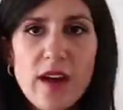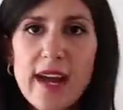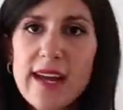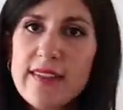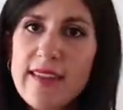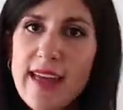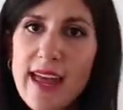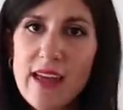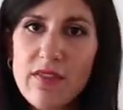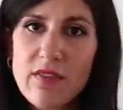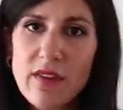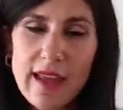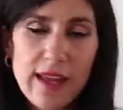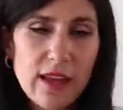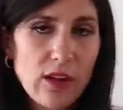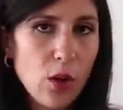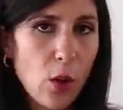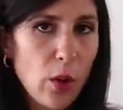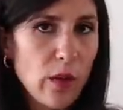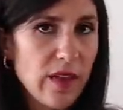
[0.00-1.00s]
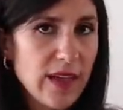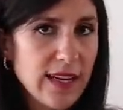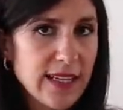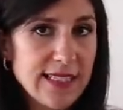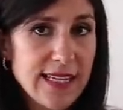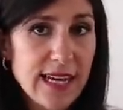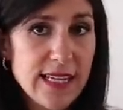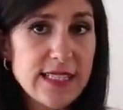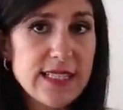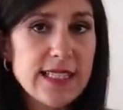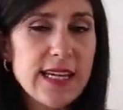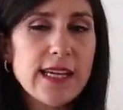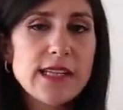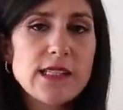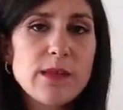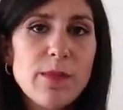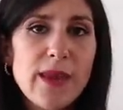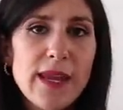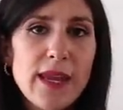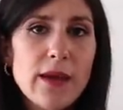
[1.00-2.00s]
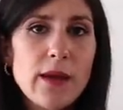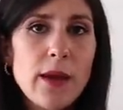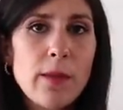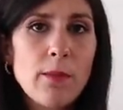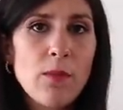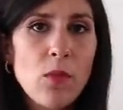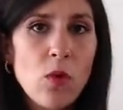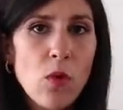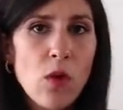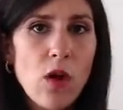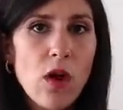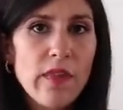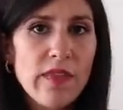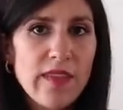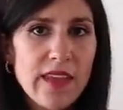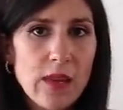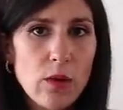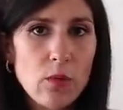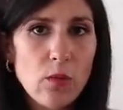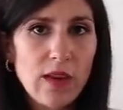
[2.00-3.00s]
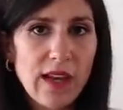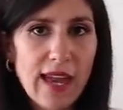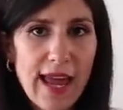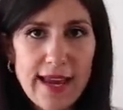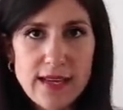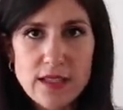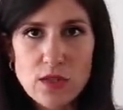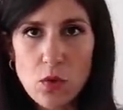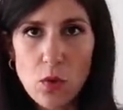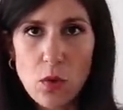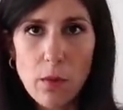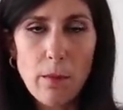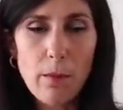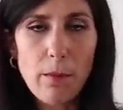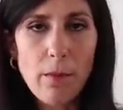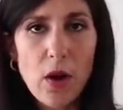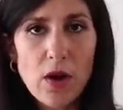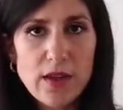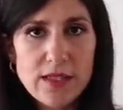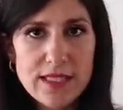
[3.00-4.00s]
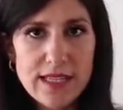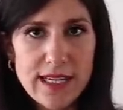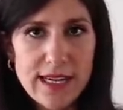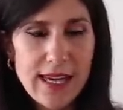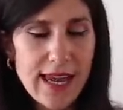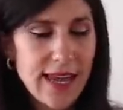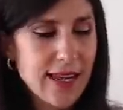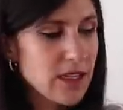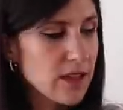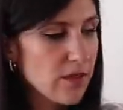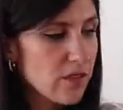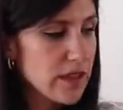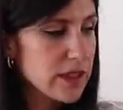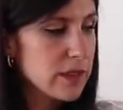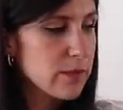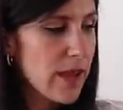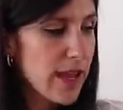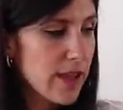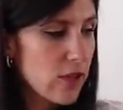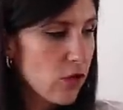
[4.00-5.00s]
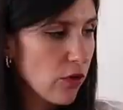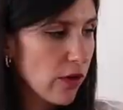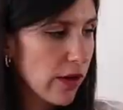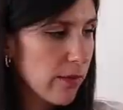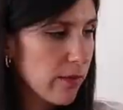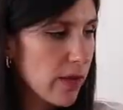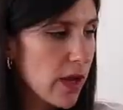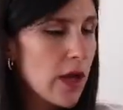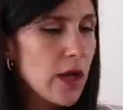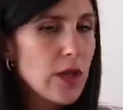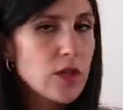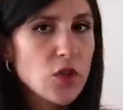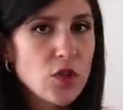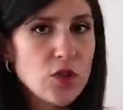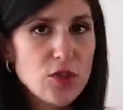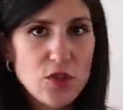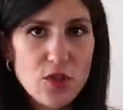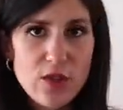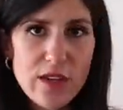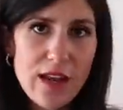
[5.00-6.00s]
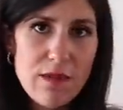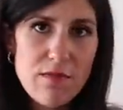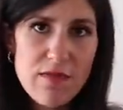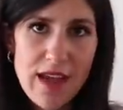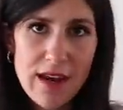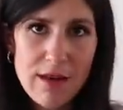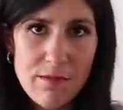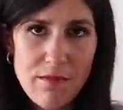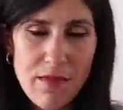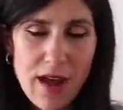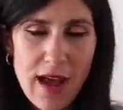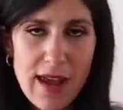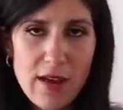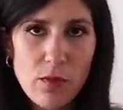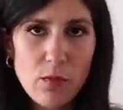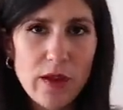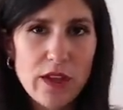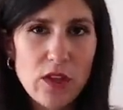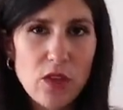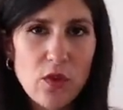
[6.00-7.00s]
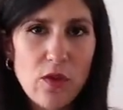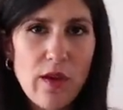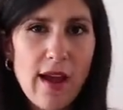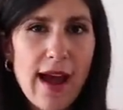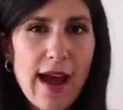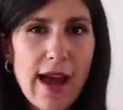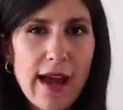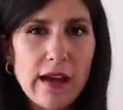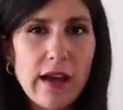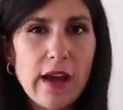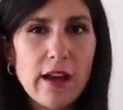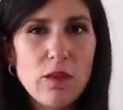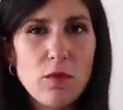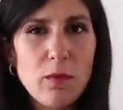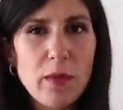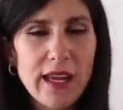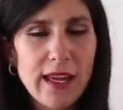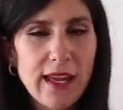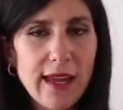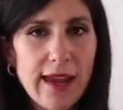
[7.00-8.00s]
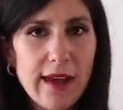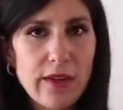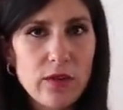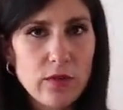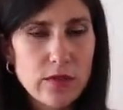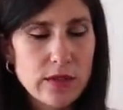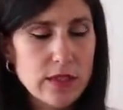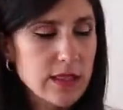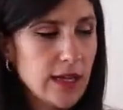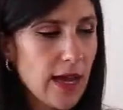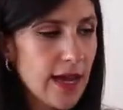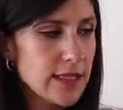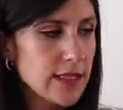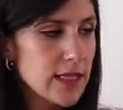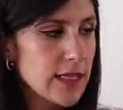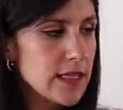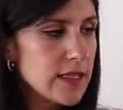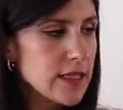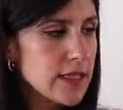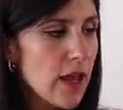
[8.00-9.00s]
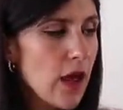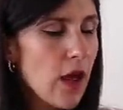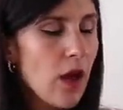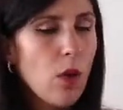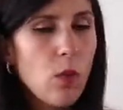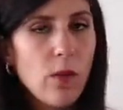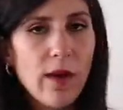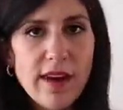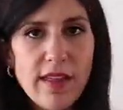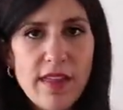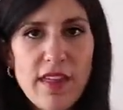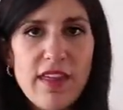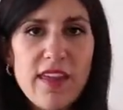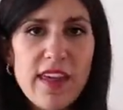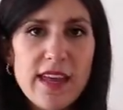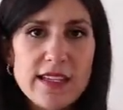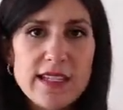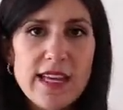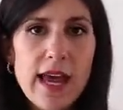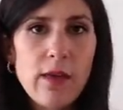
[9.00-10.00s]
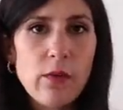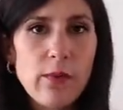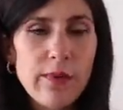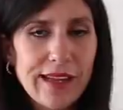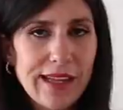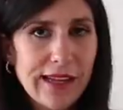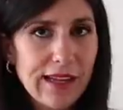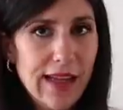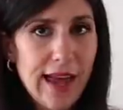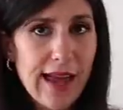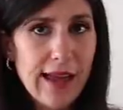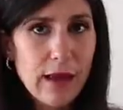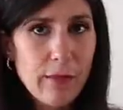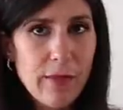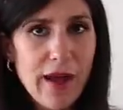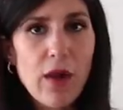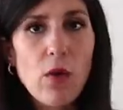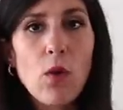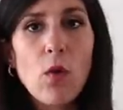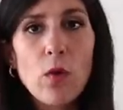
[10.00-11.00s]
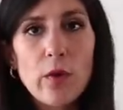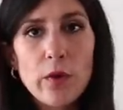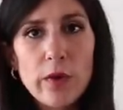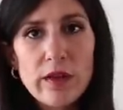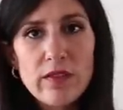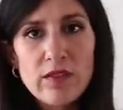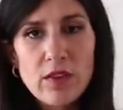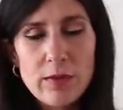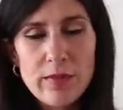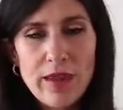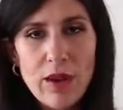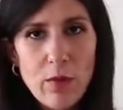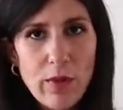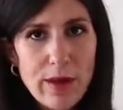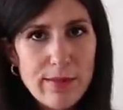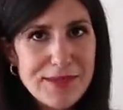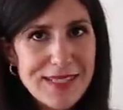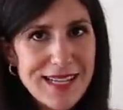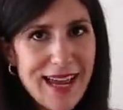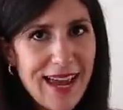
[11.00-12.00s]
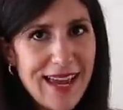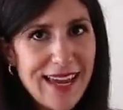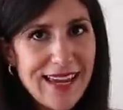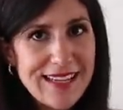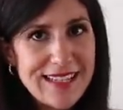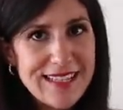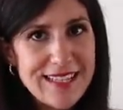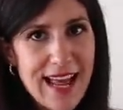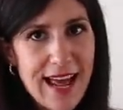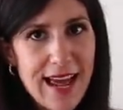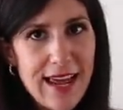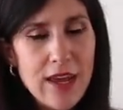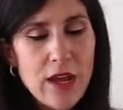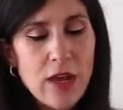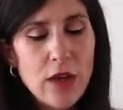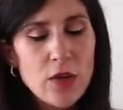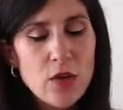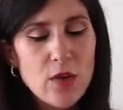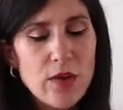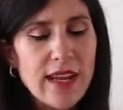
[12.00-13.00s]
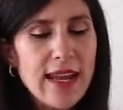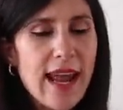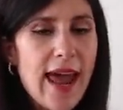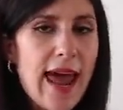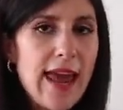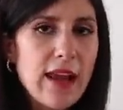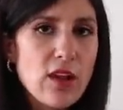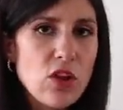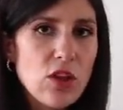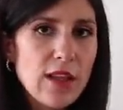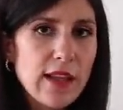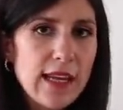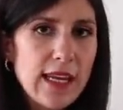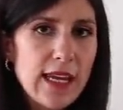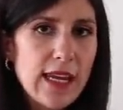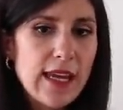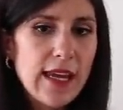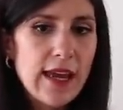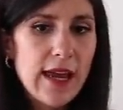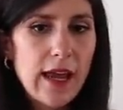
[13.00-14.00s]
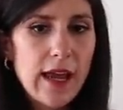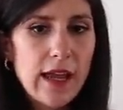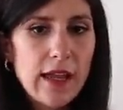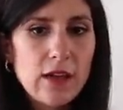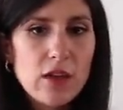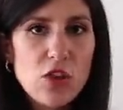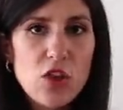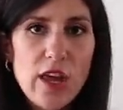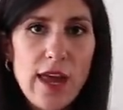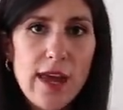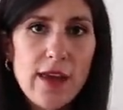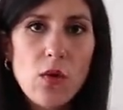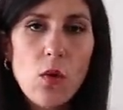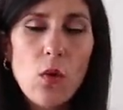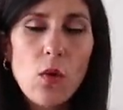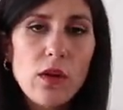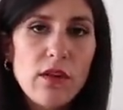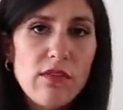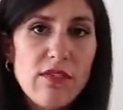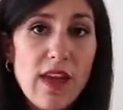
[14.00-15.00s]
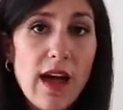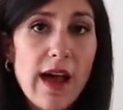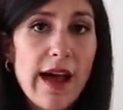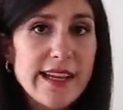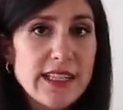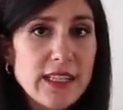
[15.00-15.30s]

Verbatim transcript: find that Everlane clothing does tend to be more on the relaxed or boxy end of the spectrum, so do keep that in mind when you are kind of picking out your sizes. One of the things I really like about ordering from their website is that you can actually uh, check all of the